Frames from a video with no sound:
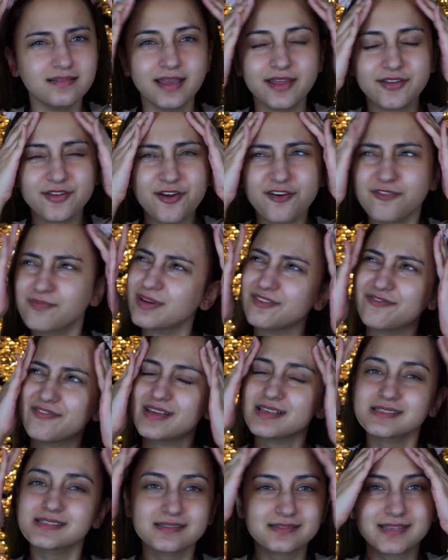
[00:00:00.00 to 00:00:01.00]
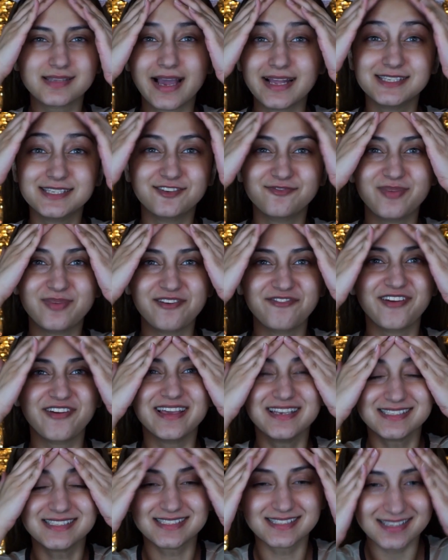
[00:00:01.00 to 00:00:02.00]
area of my face, sides of my
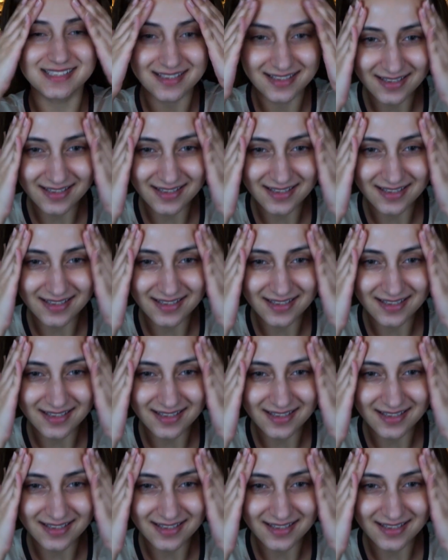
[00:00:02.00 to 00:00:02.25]
face,